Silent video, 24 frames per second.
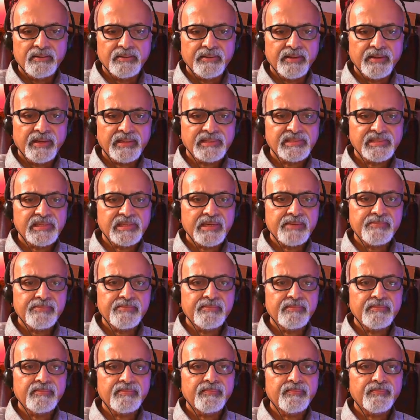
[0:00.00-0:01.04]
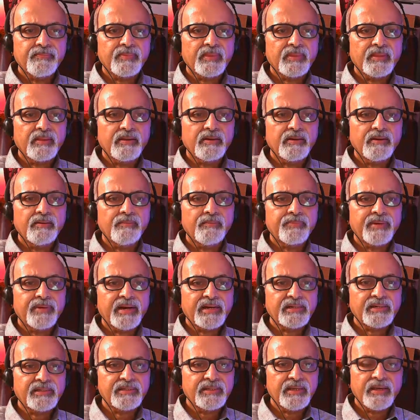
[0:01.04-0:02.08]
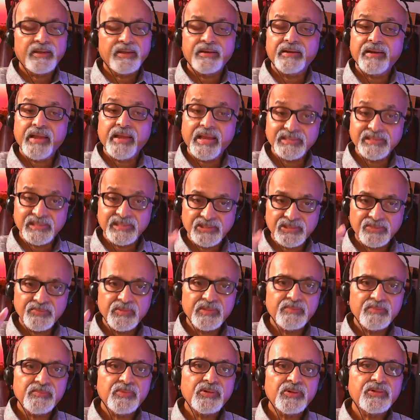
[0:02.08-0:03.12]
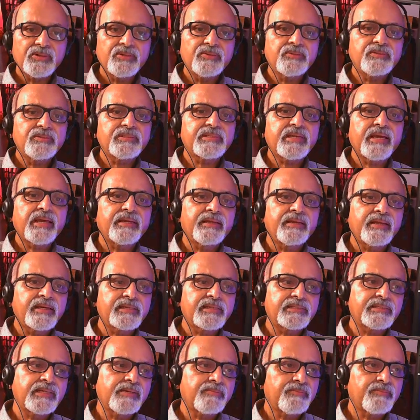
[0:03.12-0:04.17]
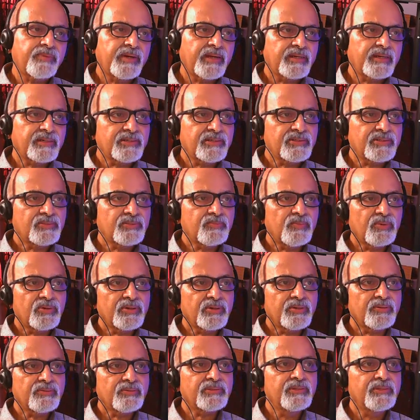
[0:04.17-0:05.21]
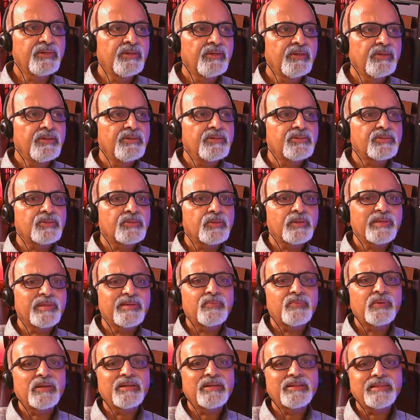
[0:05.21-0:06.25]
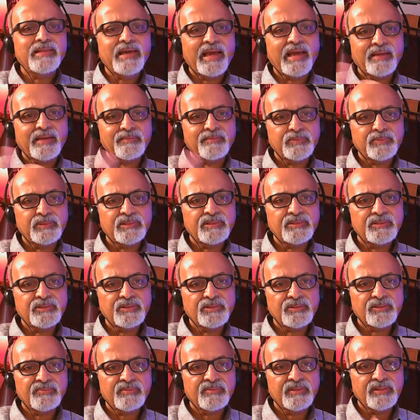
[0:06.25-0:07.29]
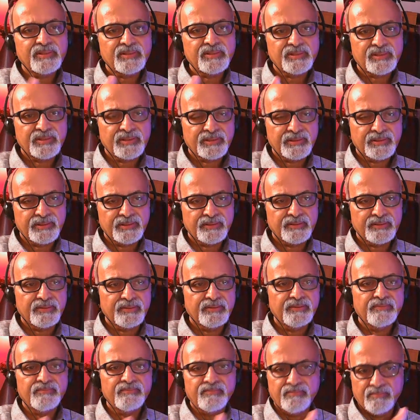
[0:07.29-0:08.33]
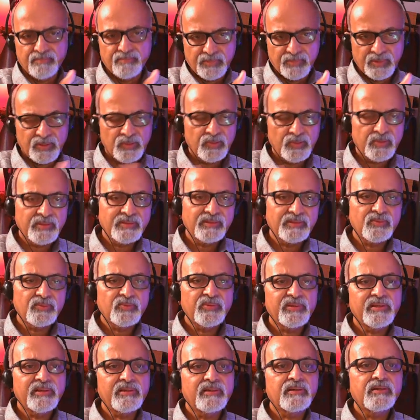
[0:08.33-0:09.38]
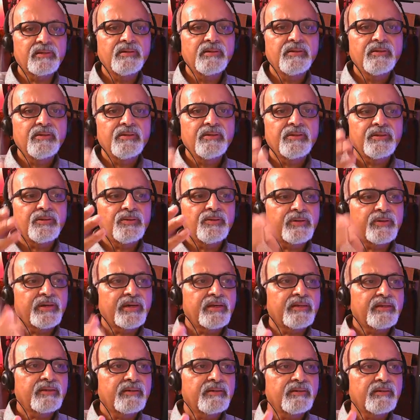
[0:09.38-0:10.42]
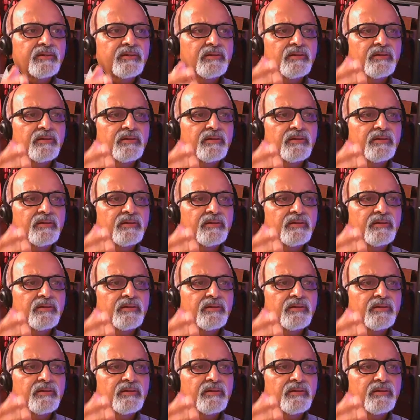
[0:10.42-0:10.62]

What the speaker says: exam practice and assessment modules and exam practice modules. So even in the absence of the instructor during the week, you can